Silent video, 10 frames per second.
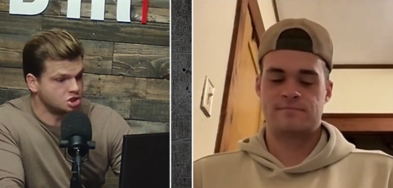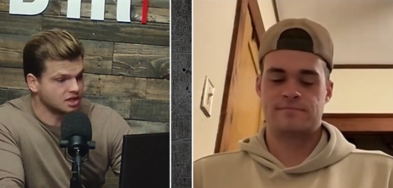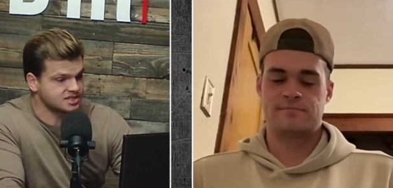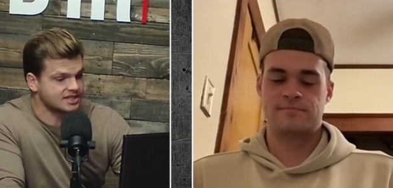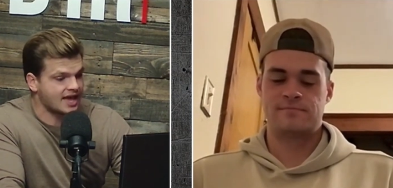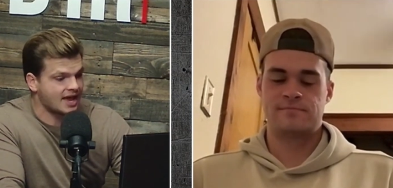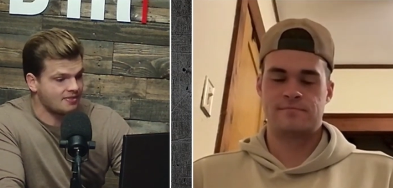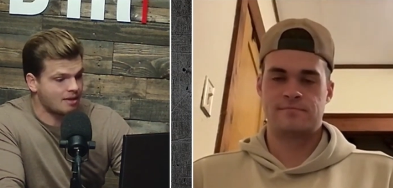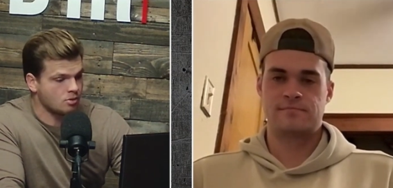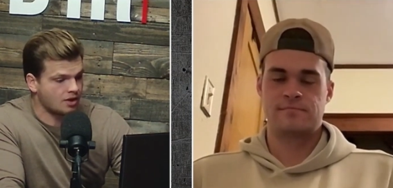Speaker 1: just that, and
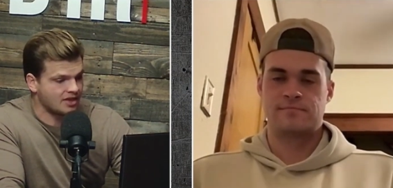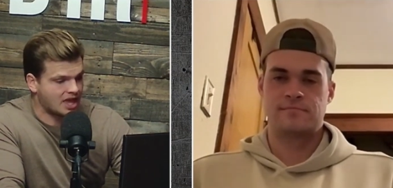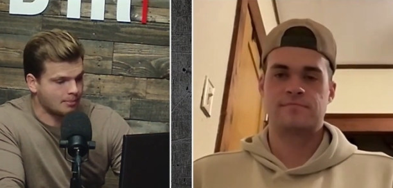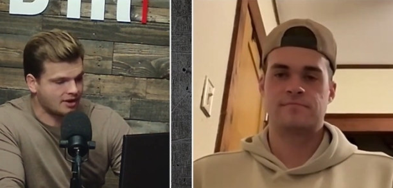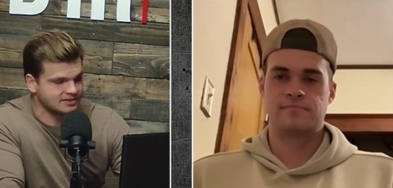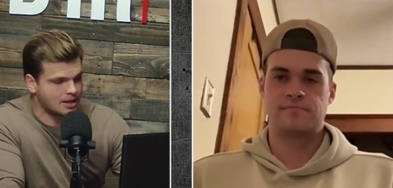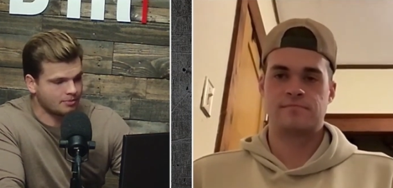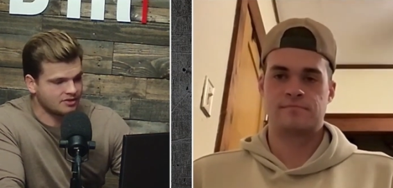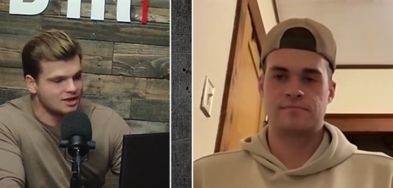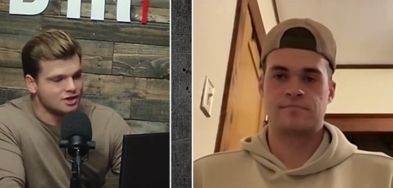that'd be why they came out on top
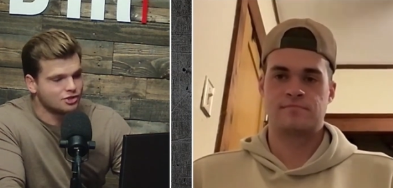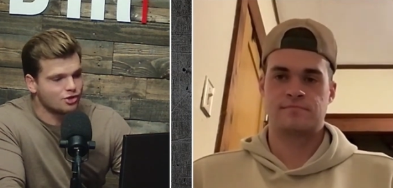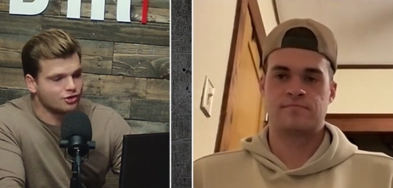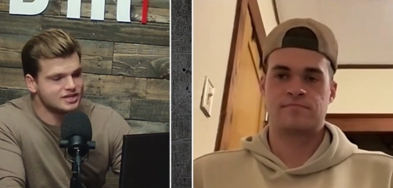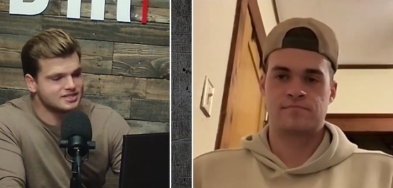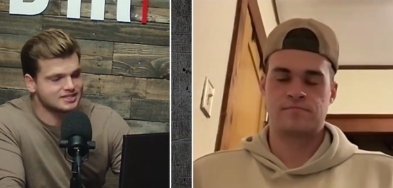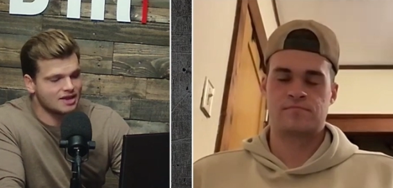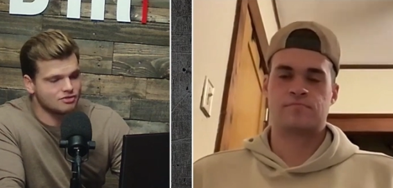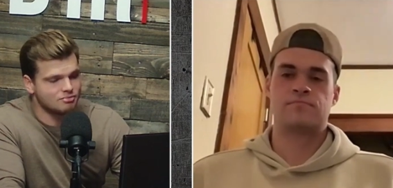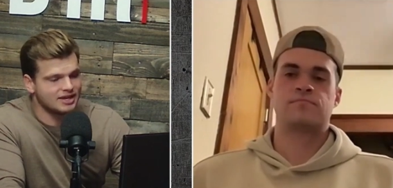of it.
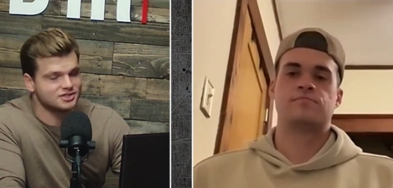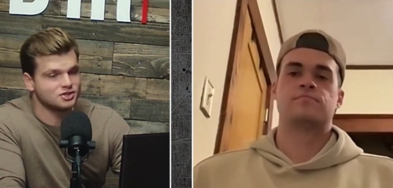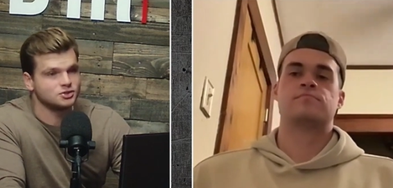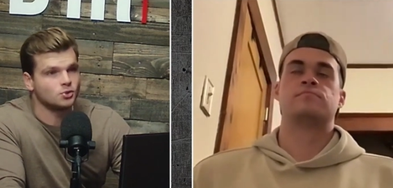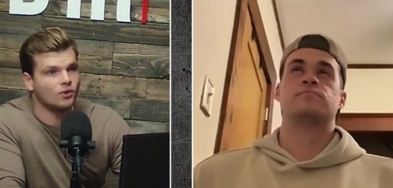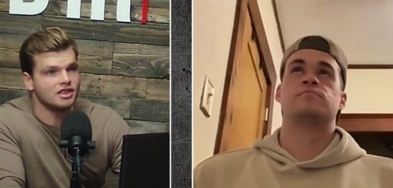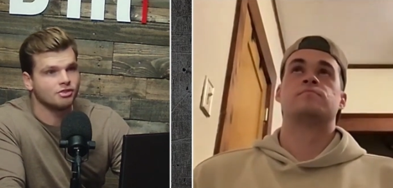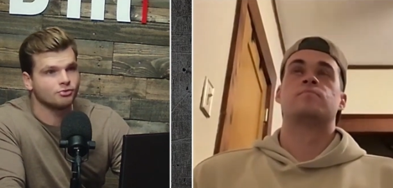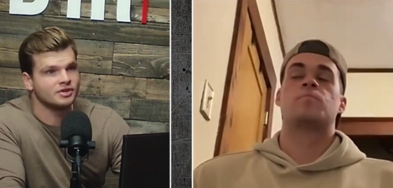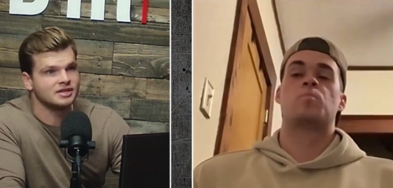37 minutes to
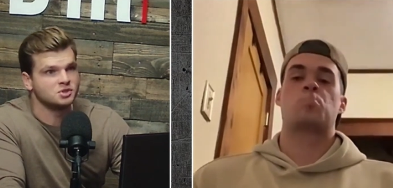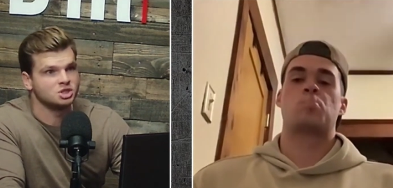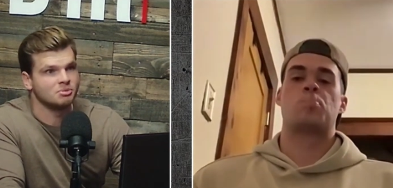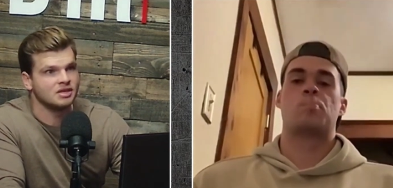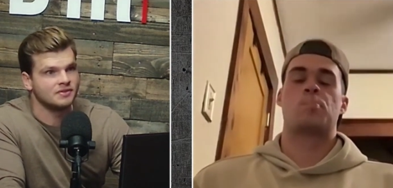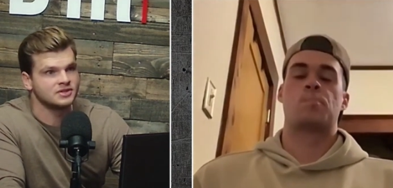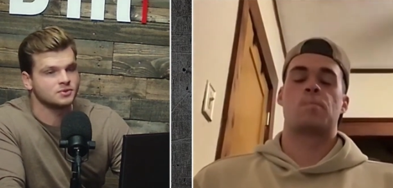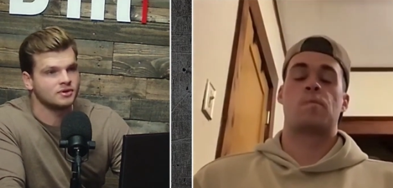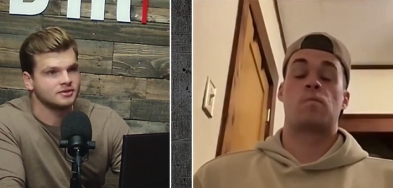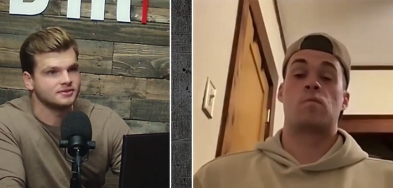23, Jimmy, in this
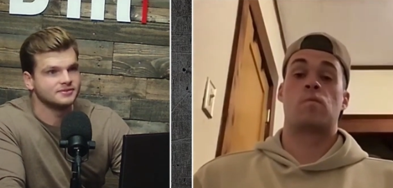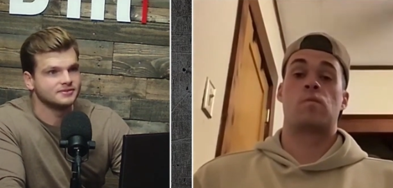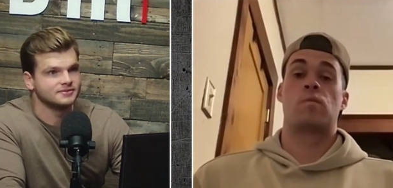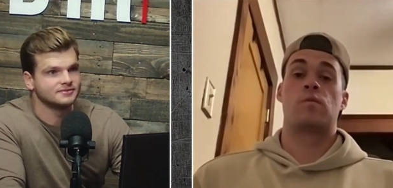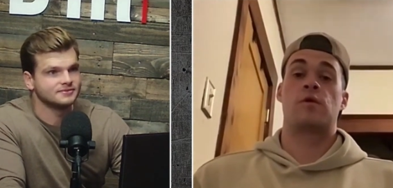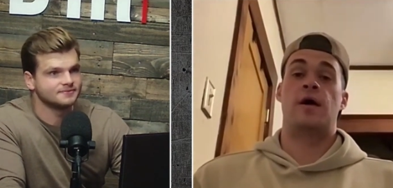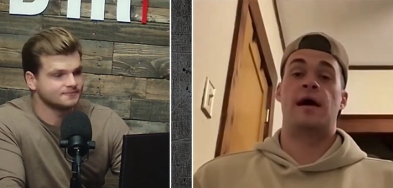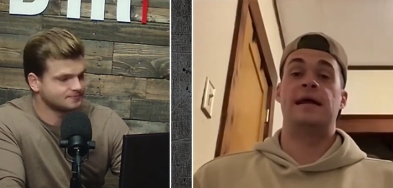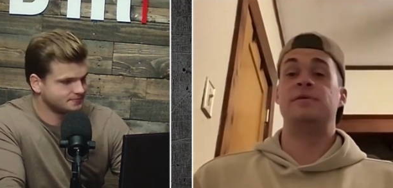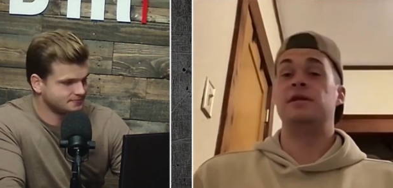one.
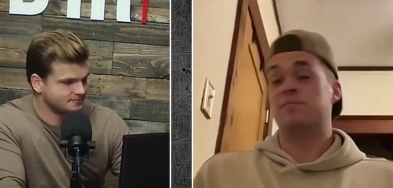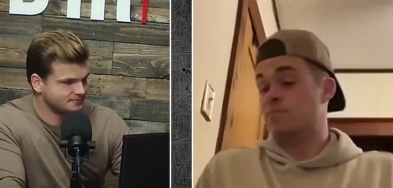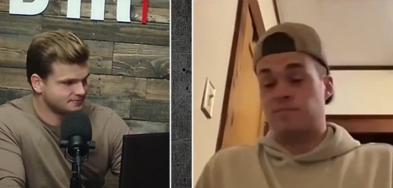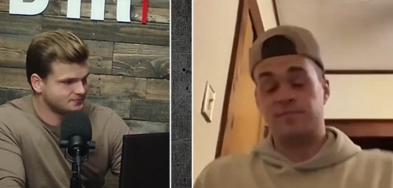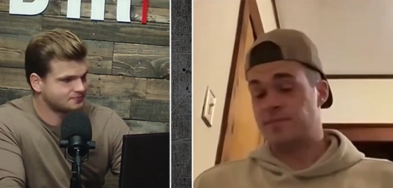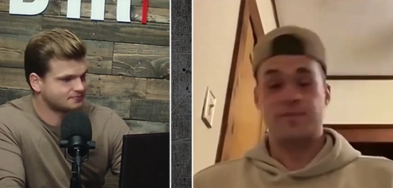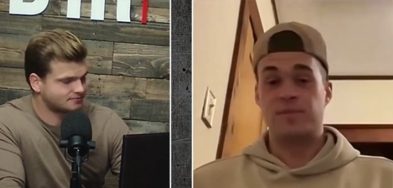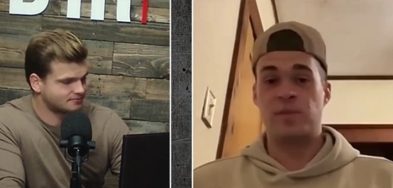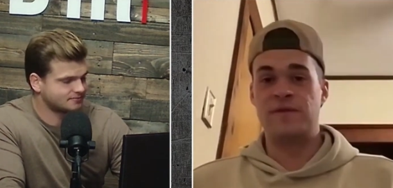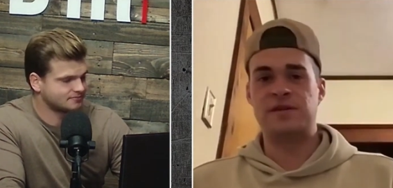
Speaker 2: Yeah, I mean,
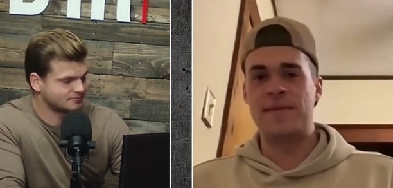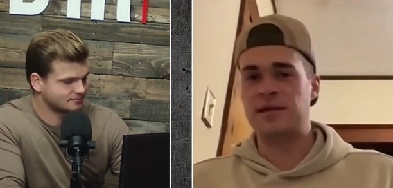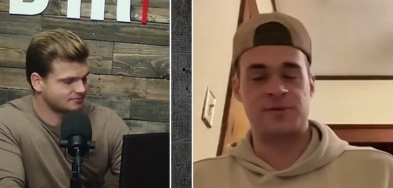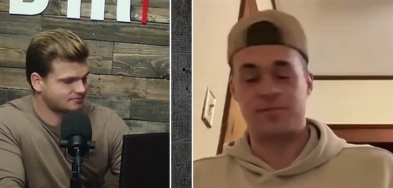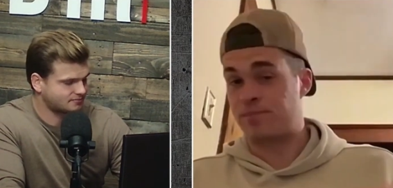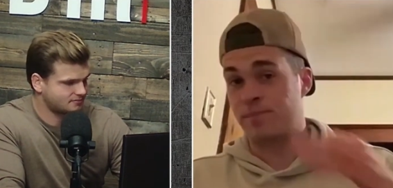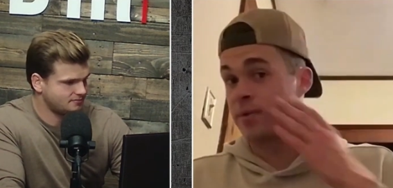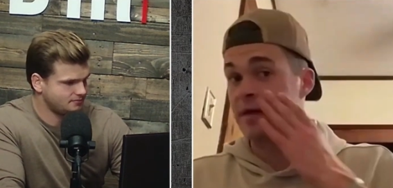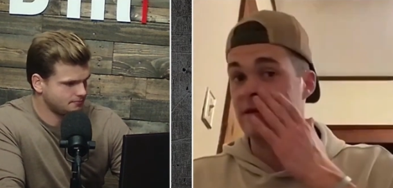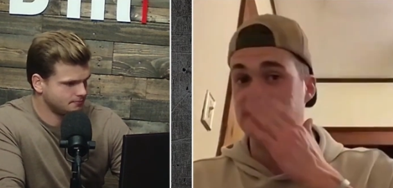we've said this
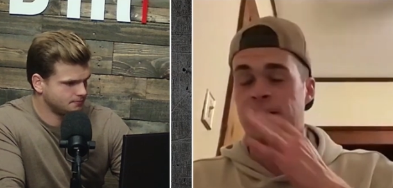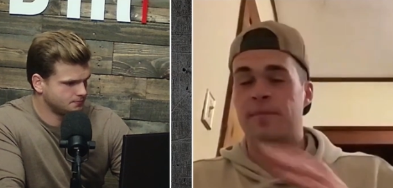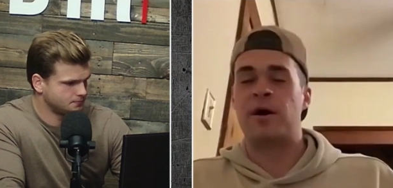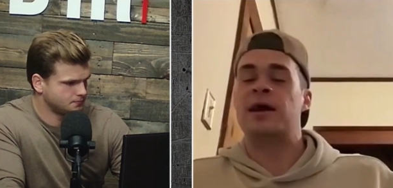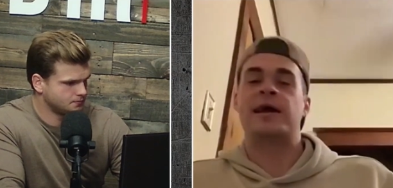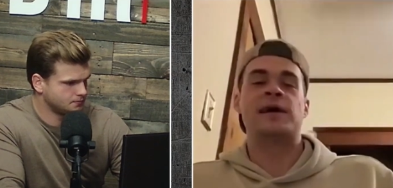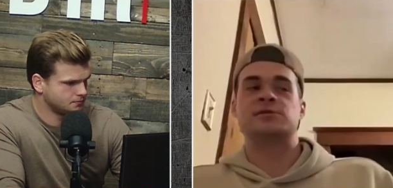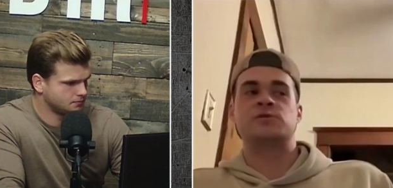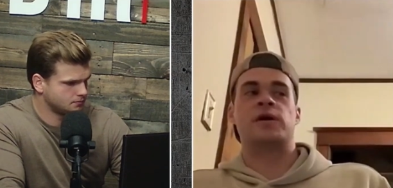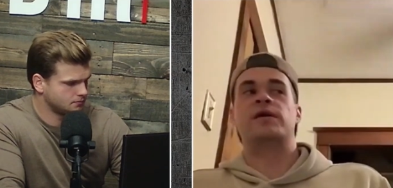previously on the
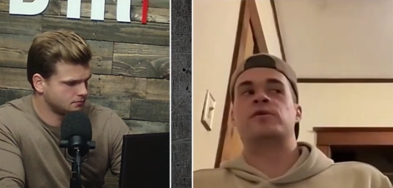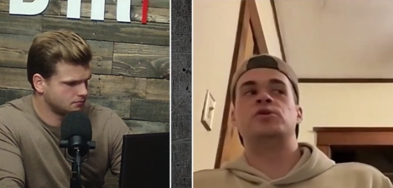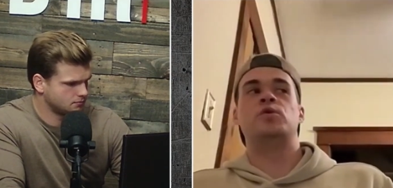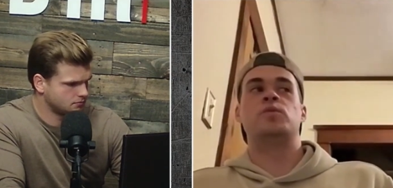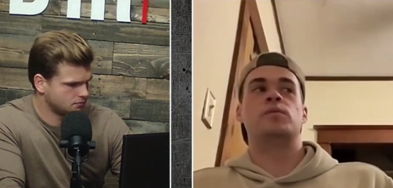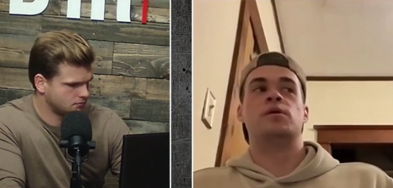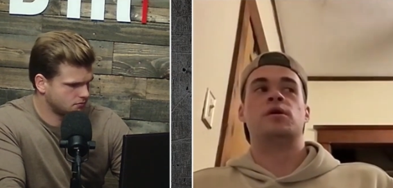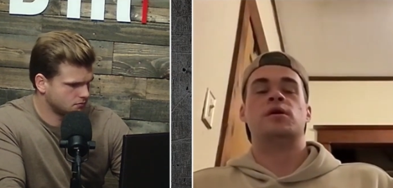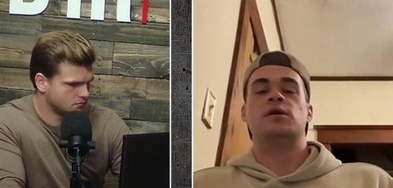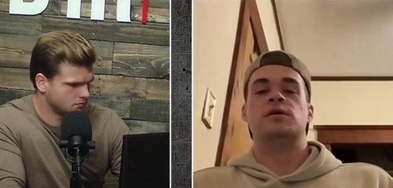podcast as well. When you
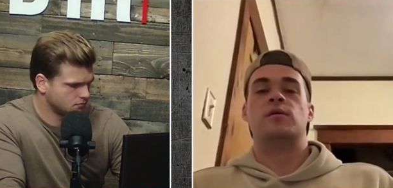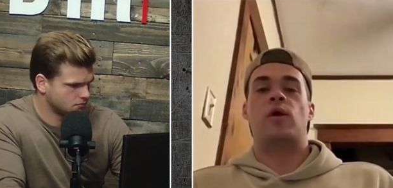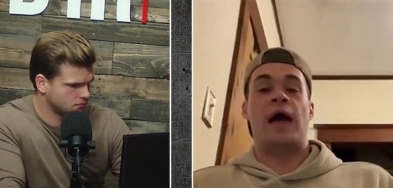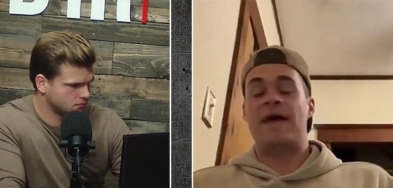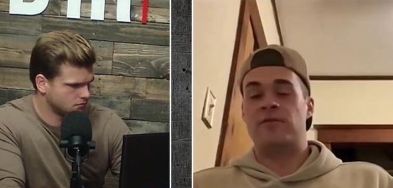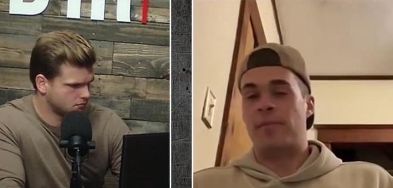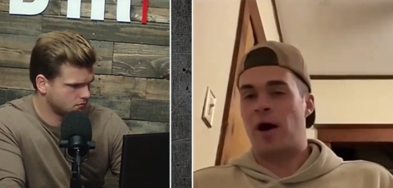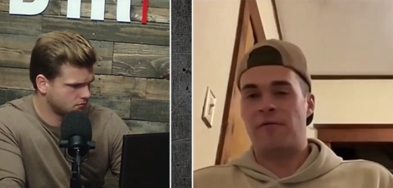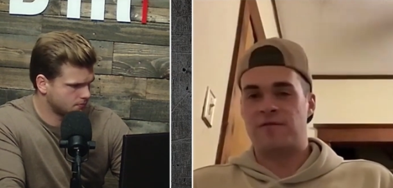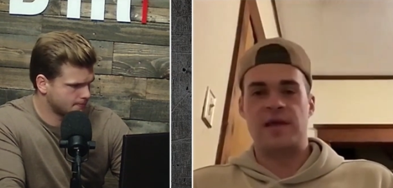have the
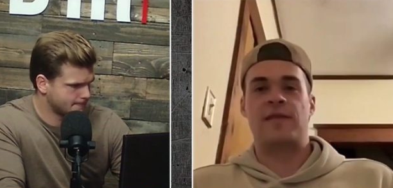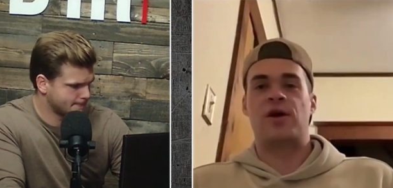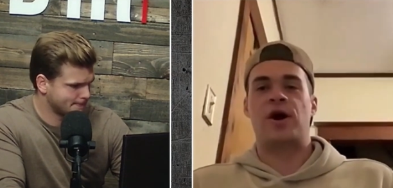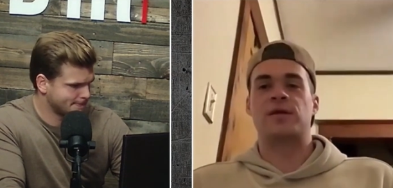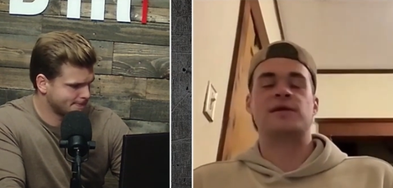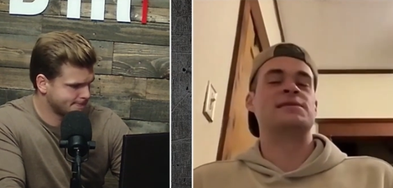ball for that long,